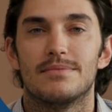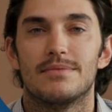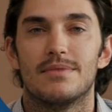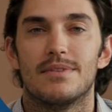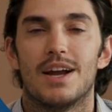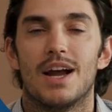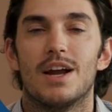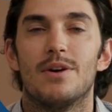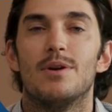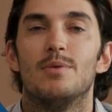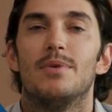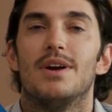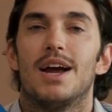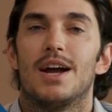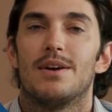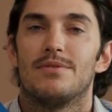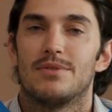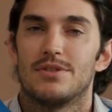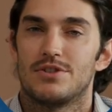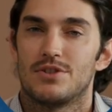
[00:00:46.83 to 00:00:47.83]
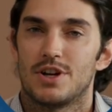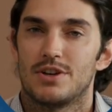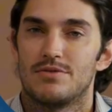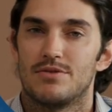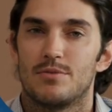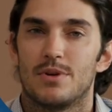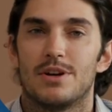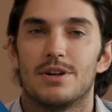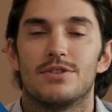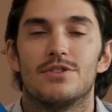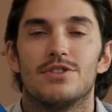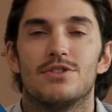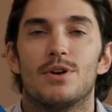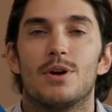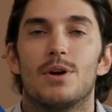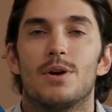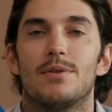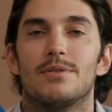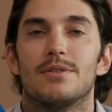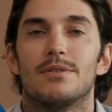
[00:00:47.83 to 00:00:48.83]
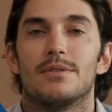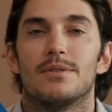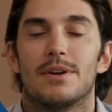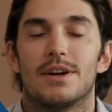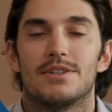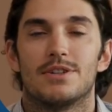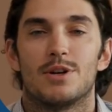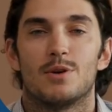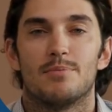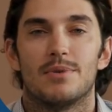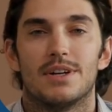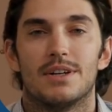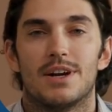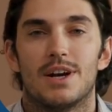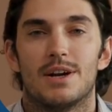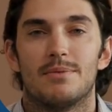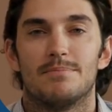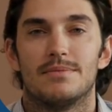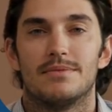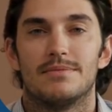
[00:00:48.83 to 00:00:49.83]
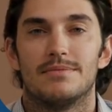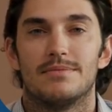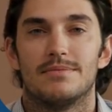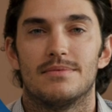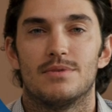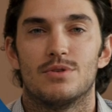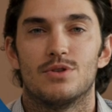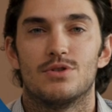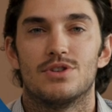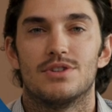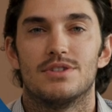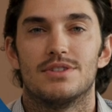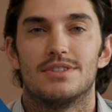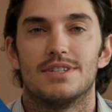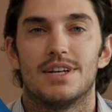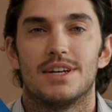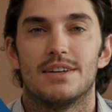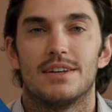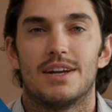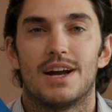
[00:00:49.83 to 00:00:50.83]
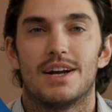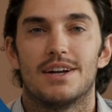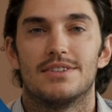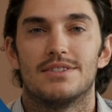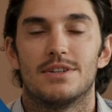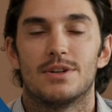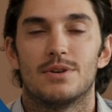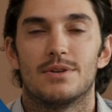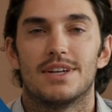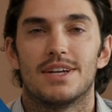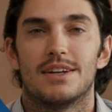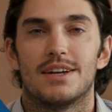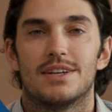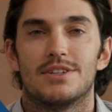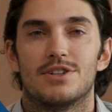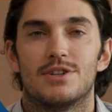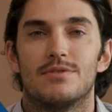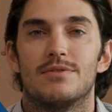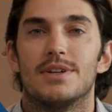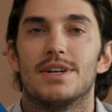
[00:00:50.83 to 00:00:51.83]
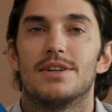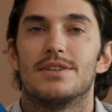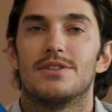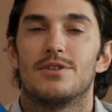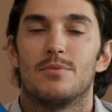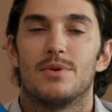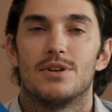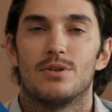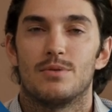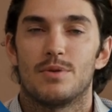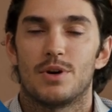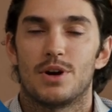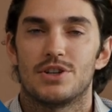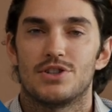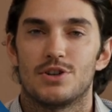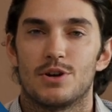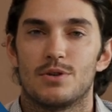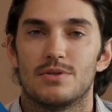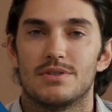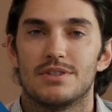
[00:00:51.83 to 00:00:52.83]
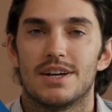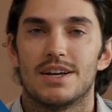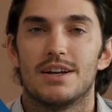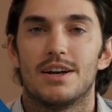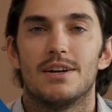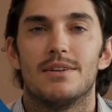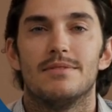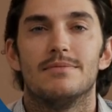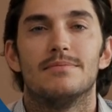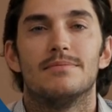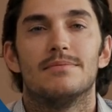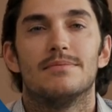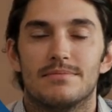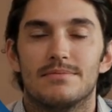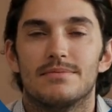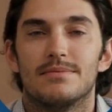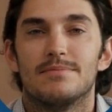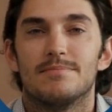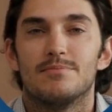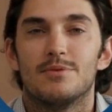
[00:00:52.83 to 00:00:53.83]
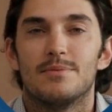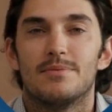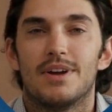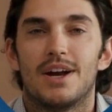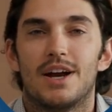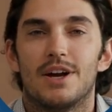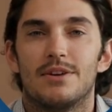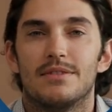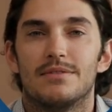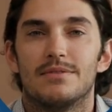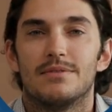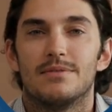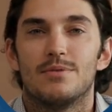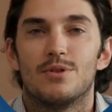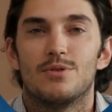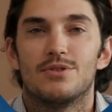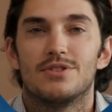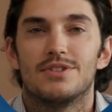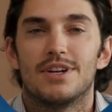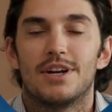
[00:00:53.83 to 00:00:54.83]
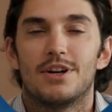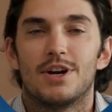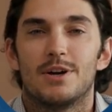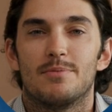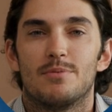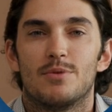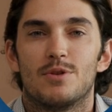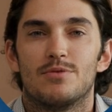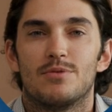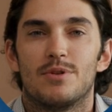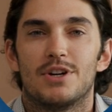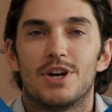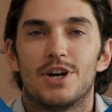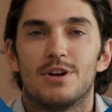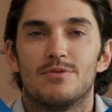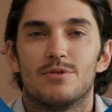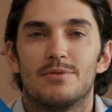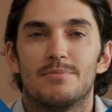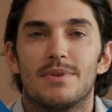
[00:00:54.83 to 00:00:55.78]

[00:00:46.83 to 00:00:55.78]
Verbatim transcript: Now that we have the software installed, let's open it up. You should see a nice, clean interface when you launch alt data. From there, you'll see a couple of recovery